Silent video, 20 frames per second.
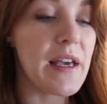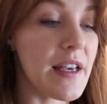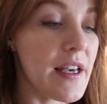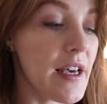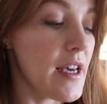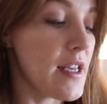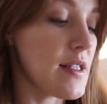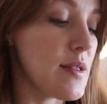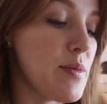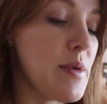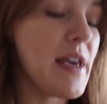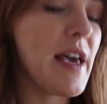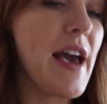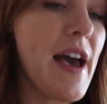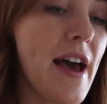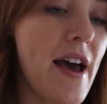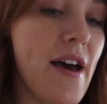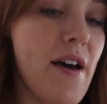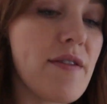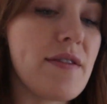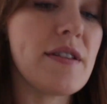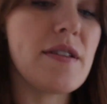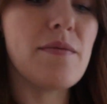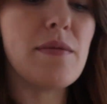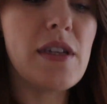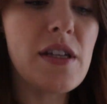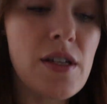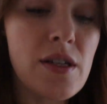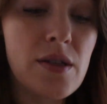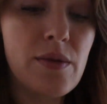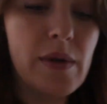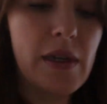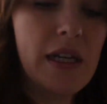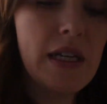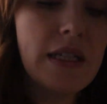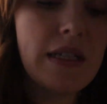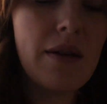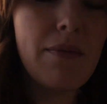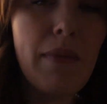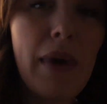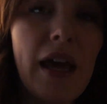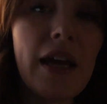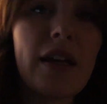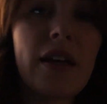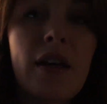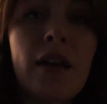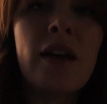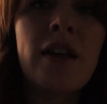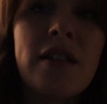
because we have some dishes we need to make